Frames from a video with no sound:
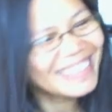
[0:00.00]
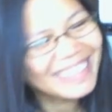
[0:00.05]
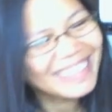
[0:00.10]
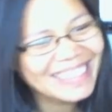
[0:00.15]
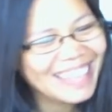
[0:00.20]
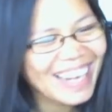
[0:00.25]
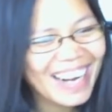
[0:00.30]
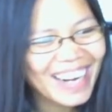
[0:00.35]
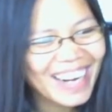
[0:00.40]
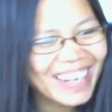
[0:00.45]

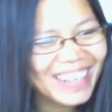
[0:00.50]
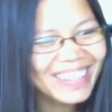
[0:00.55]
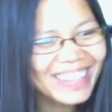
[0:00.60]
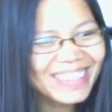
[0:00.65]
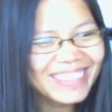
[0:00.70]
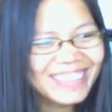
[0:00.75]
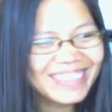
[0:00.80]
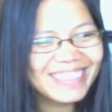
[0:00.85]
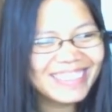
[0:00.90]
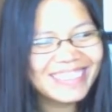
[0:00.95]
No.
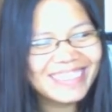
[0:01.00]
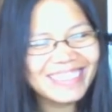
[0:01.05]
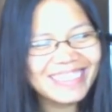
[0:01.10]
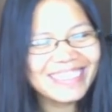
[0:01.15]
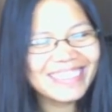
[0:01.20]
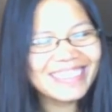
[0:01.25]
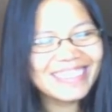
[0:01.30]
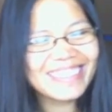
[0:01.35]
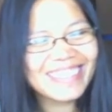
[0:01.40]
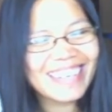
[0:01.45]

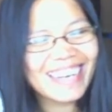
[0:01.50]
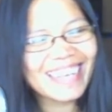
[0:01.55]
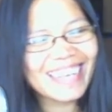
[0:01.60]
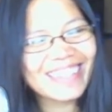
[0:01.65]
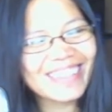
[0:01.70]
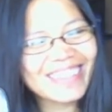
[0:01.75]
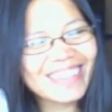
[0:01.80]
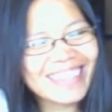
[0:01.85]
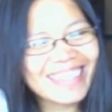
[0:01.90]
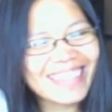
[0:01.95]
I
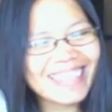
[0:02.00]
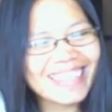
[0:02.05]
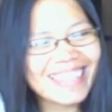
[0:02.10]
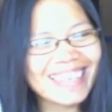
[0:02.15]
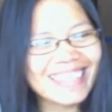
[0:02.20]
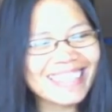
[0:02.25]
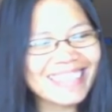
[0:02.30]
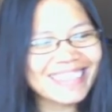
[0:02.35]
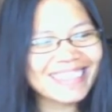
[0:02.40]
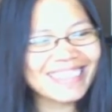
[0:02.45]
only
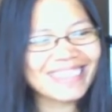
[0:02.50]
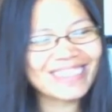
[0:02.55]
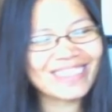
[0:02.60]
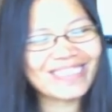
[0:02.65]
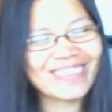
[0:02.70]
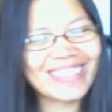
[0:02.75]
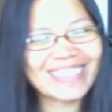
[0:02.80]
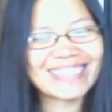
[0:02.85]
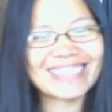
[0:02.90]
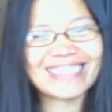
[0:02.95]
like to
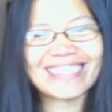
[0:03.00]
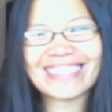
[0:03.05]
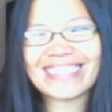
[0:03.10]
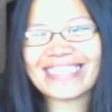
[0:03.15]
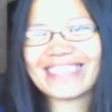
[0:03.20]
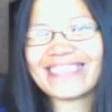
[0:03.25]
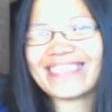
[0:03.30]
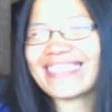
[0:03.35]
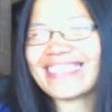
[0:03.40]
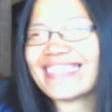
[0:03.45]
watch
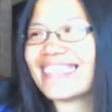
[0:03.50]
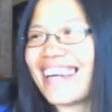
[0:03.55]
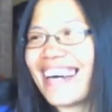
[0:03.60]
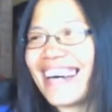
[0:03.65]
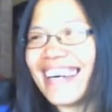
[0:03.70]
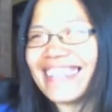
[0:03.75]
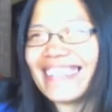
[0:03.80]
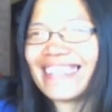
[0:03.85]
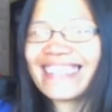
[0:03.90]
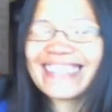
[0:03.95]

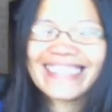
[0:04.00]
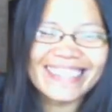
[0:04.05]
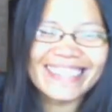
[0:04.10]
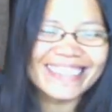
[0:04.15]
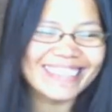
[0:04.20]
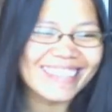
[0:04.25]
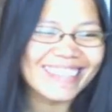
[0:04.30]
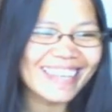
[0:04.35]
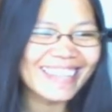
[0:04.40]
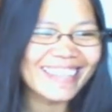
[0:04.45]
documentary.
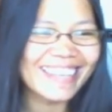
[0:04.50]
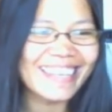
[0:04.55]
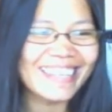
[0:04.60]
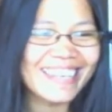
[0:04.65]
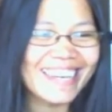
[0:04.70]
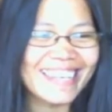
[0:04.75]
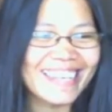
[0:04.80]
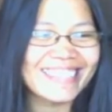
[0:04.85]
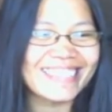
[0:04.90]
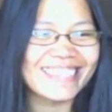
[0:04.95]
I like
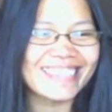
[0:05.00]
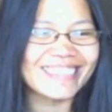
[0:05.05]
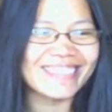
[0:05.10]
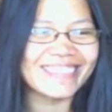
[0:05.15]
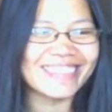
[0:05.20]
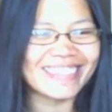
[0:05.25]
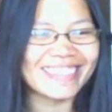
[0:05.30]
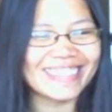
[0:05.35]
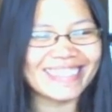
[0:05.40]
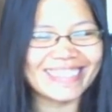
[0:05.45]

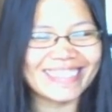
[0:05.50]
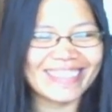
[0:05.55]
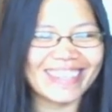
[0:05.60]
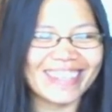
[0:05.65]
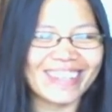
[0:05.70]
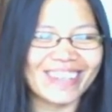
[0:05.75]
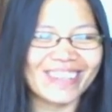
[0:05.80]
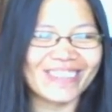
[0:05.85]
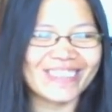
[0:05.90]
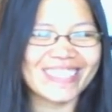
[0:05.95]
history, so I
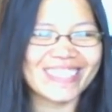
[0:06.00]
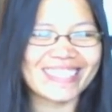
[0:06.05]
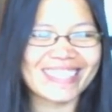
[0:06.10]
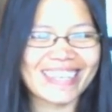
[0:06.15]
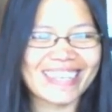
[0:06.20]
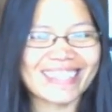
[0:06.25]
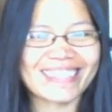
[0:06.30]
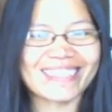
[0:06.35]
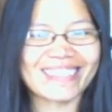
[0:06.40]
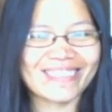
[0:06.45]
always
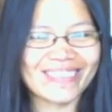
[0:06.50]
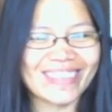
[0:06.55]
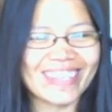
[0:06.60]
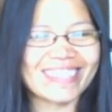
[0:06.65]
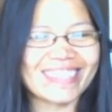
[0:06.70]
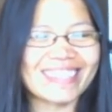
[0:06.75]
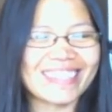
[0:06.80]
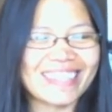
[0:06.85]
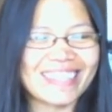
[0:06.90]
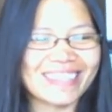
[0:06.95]
like to
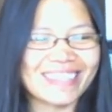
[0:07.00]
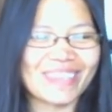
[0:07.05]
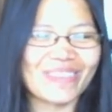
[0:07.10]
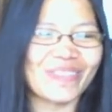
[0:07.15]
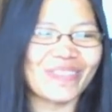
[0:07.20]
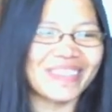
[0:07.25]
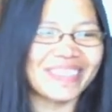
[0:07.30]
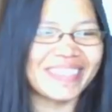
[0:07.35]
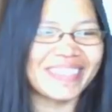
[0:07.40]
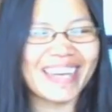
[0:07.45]
watch like
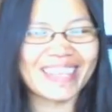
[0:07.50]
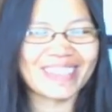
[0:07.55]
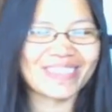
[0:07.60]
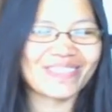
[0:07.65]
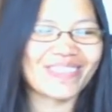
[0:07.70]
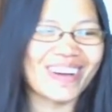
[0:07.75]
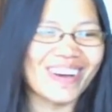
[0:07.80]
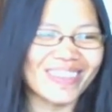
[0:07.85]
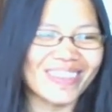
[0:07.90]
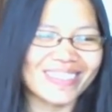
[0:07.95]
different kind of
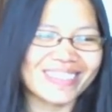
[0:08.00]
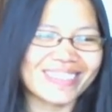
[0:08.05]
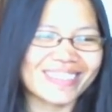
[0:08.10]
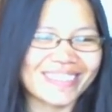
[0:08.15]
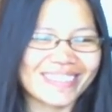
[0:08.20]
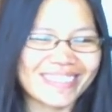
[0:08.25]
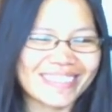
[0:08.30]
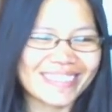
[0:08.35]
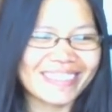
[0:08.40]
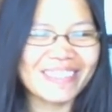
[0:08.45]

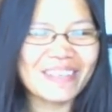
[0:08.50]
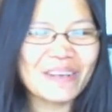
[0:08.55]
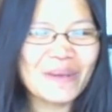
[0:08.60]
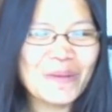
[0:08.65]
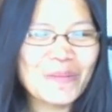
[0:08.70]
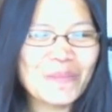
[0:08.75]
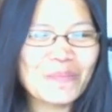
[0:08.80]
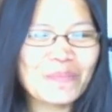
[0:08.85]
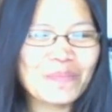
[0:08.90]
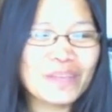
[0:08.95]
culture.
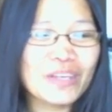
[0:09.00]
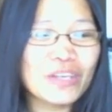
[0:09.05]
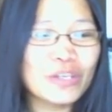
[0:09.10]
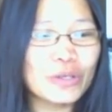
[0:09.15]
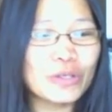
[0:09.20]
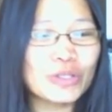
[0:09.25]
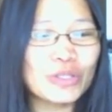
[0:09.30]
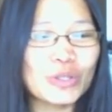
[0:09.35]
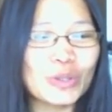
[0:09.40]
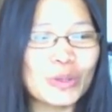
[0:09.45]

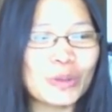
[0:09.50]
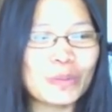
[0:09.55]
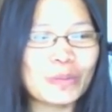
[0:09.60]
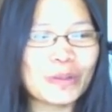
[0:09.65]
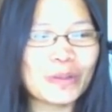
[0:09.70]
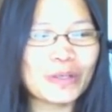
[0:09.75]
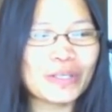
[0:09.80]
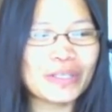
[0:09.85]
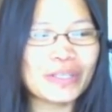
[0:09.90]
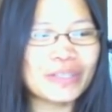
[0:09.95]

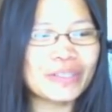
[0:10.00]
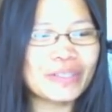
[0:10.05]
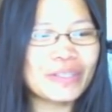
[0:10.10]
YouTuber,